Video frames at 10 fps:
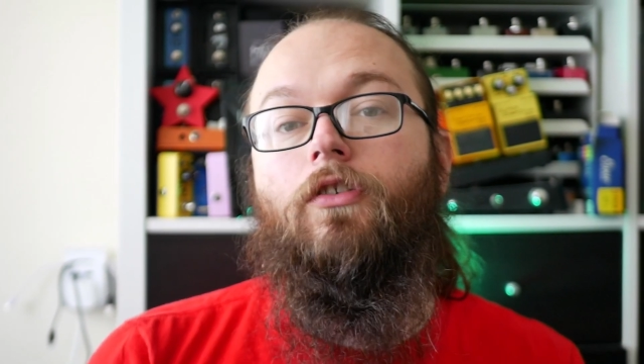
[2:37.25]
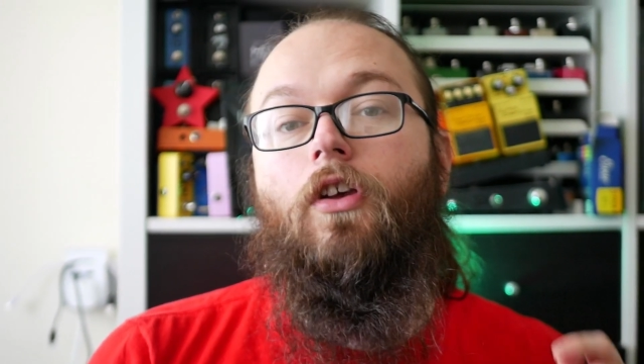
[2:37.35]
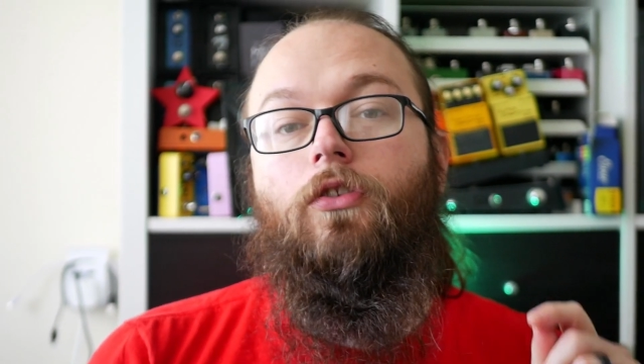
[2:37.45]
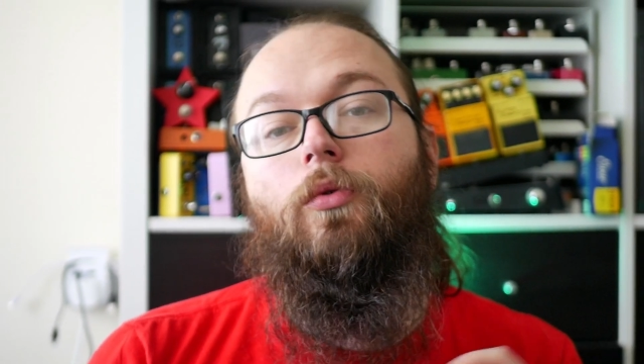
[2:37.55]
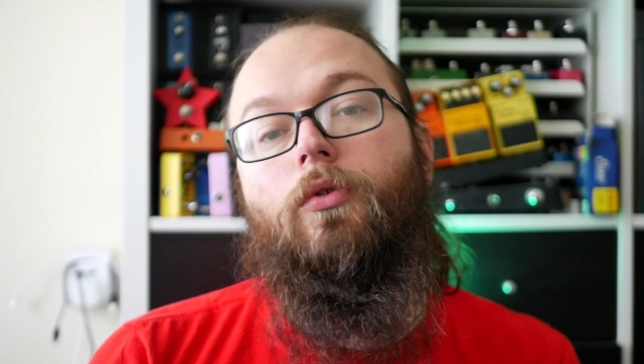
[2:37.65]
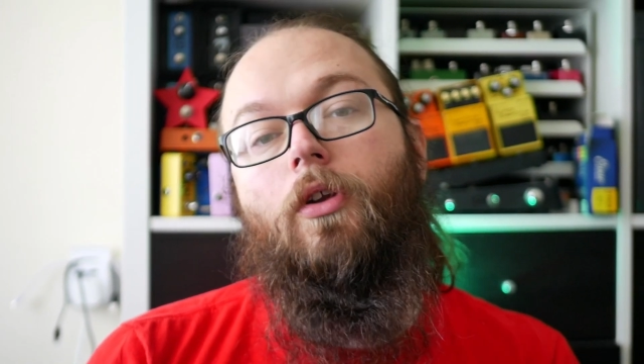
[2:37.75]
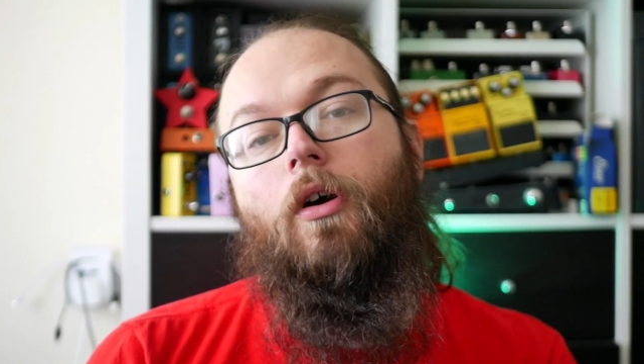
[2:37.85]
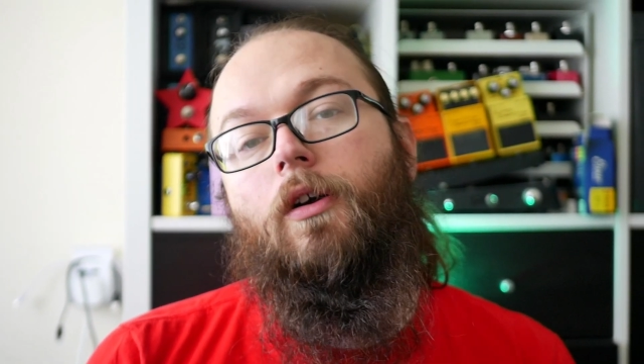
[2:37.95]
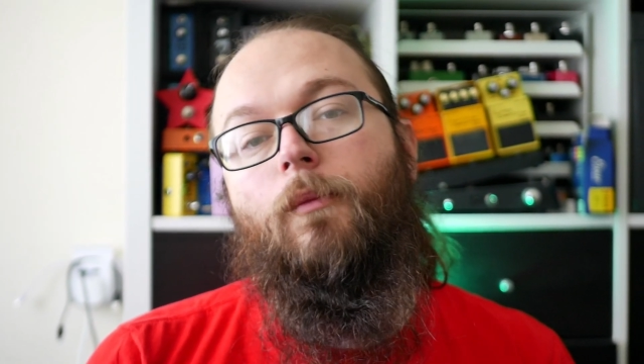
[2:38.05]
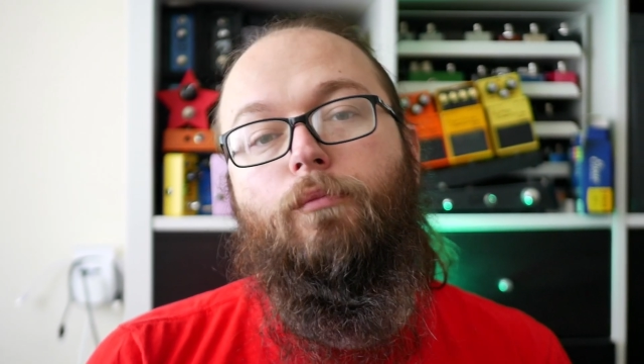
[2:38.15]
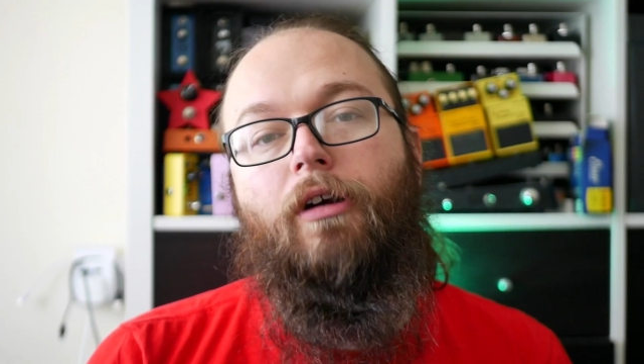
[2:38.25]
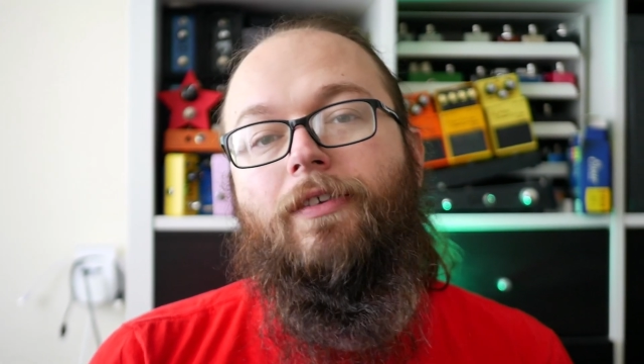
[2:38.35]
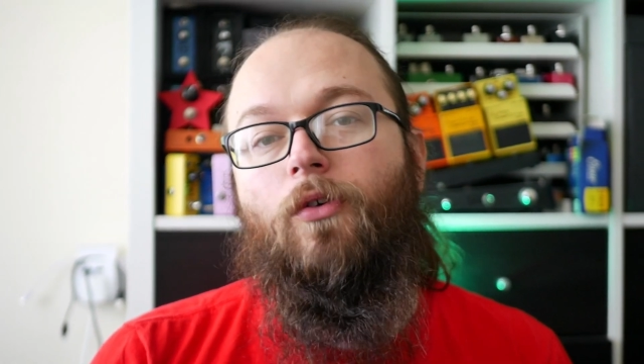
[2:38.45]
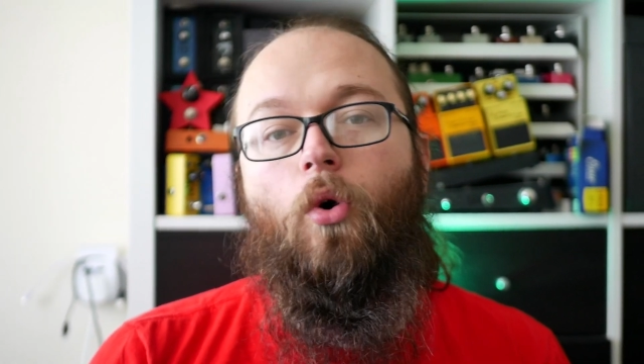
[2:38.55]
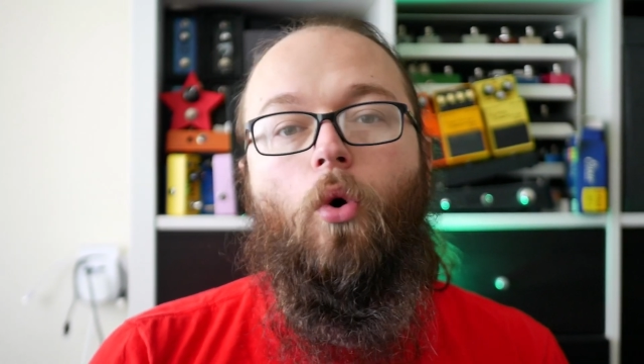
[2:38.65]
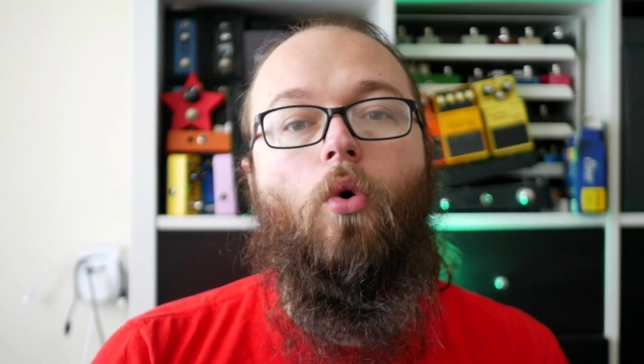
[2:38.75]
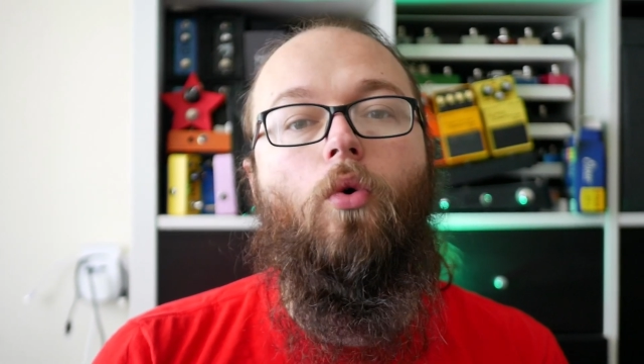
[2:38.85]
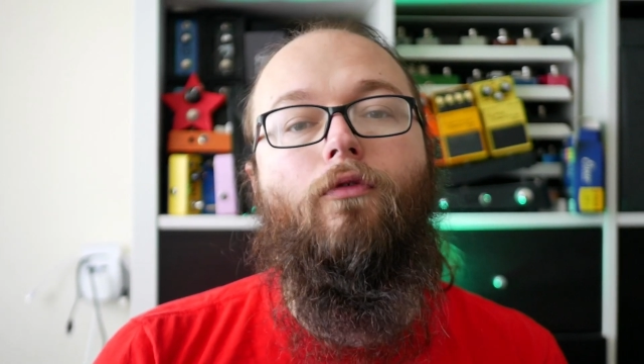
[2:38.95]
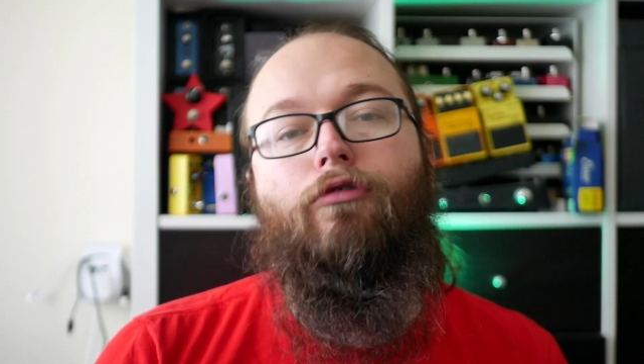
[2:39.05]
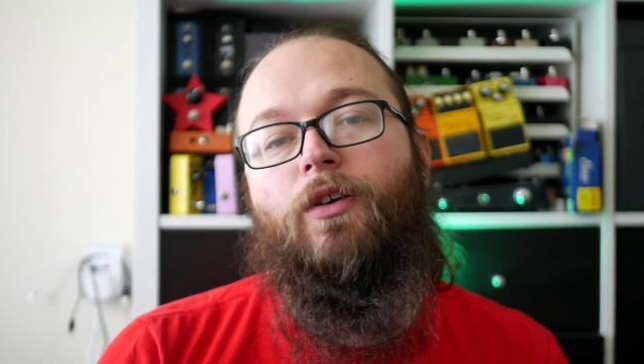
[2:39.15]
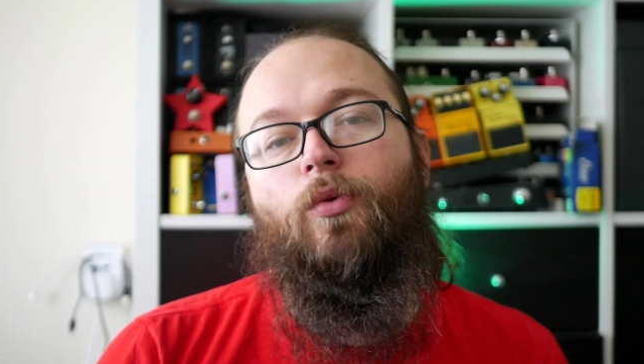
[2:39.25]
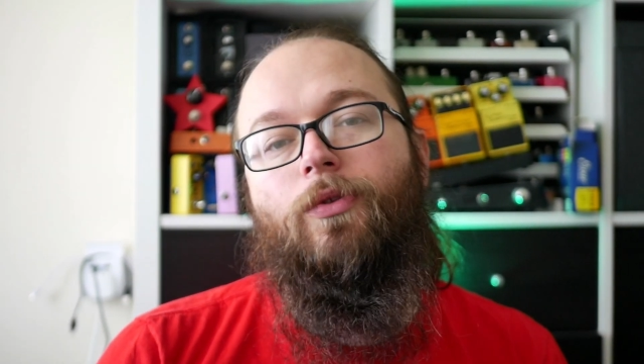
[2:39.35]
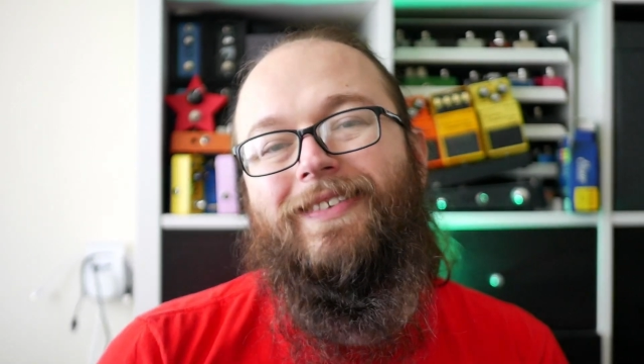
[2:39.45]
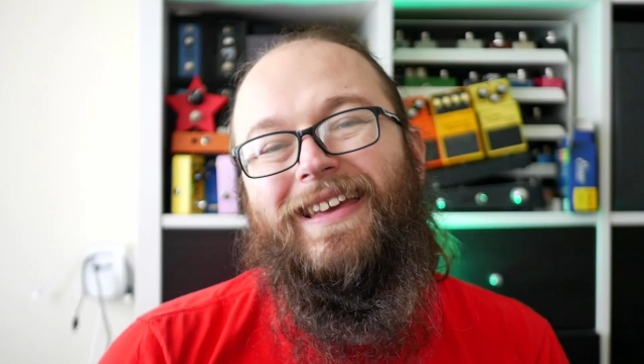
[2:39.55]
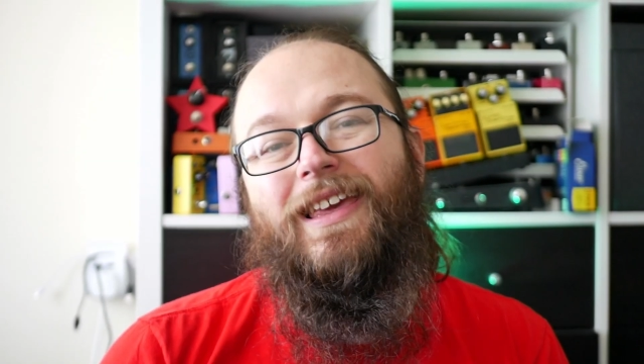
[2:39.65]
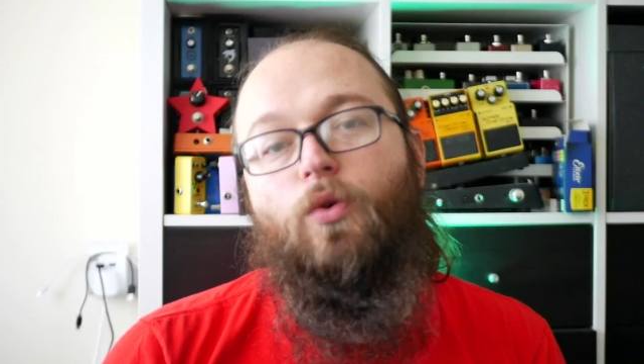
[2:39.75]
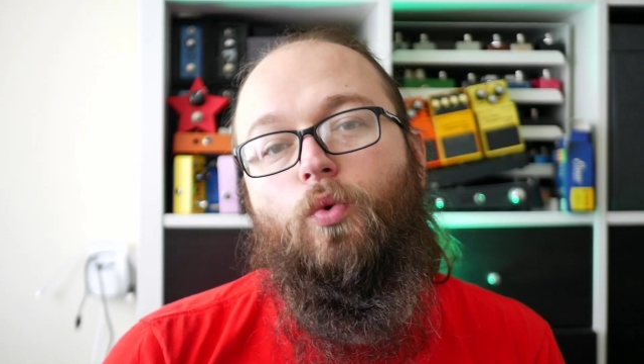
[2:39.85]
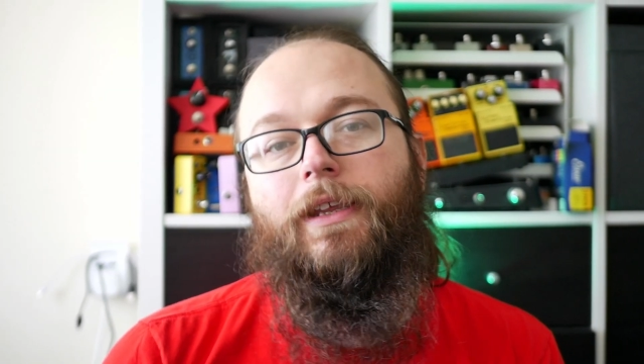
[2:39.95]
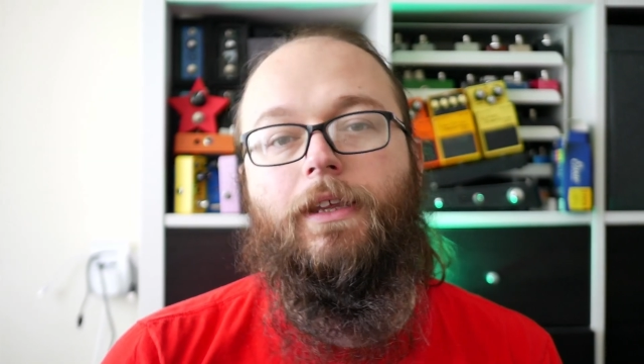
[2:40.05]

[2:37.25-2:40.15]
do not compress all frequencies equally.